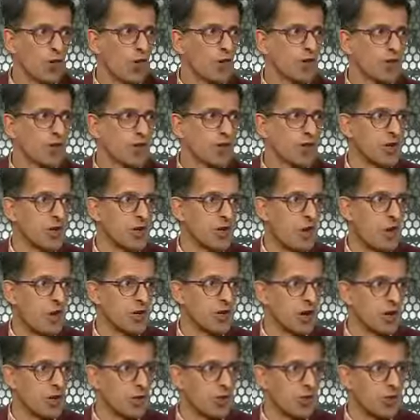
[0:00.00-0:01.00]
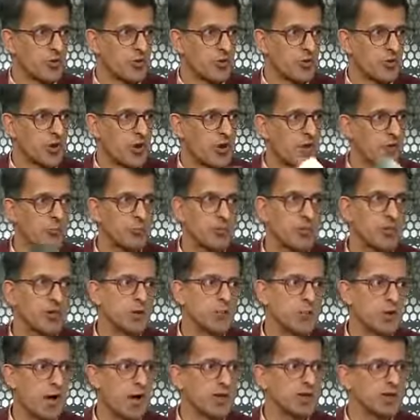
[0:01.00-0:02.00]
often than not, we see him with the
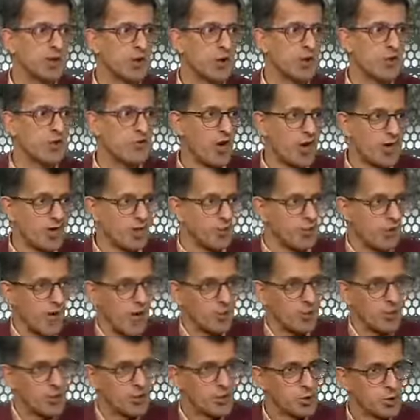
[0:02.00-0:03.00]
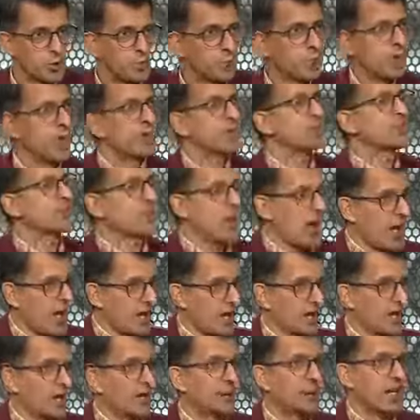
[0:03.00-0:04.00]
pads on, ready to come in 2 places
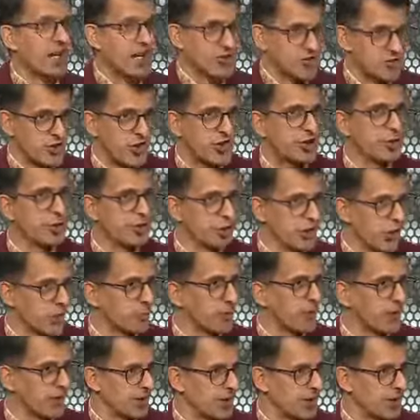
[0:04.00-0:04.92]
higher than he's scheduled to come in.